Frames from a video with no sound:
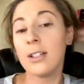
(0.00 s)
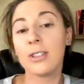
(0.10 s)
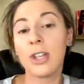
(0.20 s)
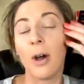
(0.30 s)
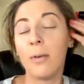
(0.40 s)

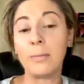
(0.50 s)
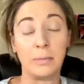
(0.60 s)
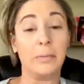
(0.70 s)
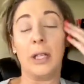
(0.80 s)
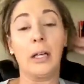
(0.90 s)
so
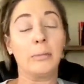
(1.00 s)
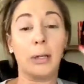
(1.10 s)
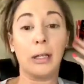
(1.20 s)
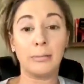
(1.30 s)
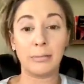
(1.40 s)

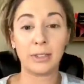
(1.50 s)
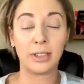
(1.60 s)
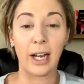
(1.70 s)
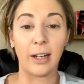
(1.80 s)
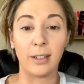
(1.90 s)
there's
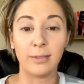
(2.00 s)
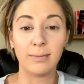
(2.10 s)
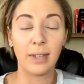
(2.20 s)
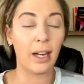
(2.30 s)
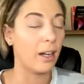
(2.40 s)
hair,
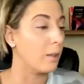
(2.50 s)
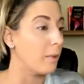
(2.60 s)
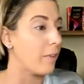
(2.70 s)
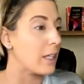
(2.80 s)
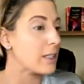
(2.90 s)
hair on my
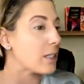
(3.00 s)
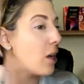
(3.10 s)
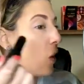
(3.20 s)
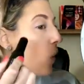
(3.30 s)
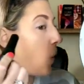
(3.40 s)
face.
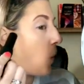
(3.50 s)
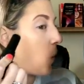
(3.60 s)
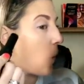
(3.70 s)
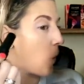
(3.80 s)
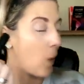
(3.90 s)

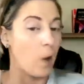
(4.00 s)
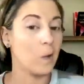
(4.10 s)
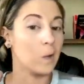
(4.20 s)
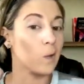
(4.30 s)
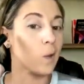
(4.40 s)
All right,
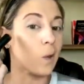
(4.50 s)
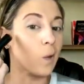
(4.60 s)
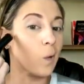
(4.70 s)
let's see.